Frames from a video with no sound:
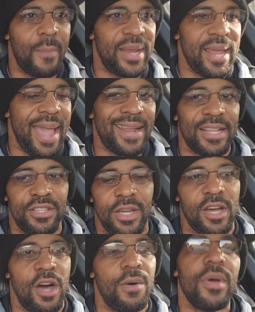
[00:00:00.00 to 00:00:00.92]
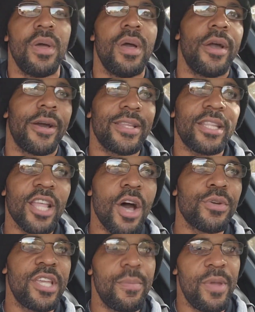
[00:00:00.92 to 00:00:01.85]
I've been had it, I took it off. Because I
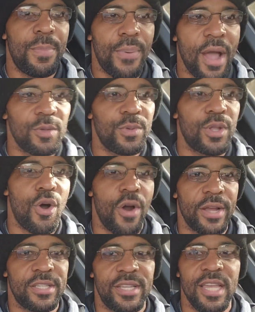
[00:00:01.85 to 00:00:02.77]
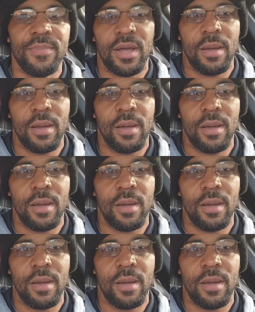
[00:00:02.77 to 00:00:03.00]
thought it was giving me problems with the RXT,